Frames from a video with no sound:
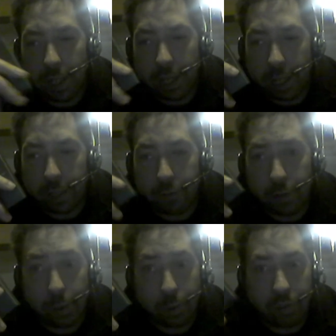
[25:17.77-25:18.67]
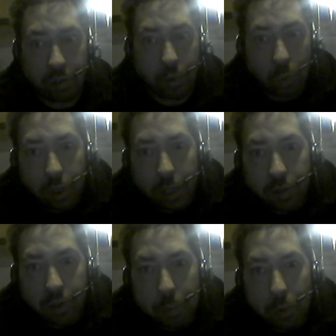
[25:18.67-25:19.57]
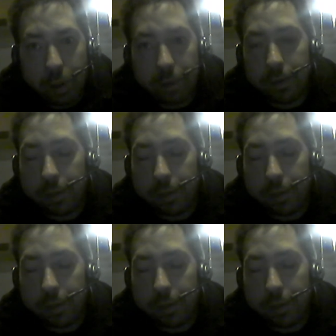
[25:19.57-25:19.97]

get the frequency to work at some point.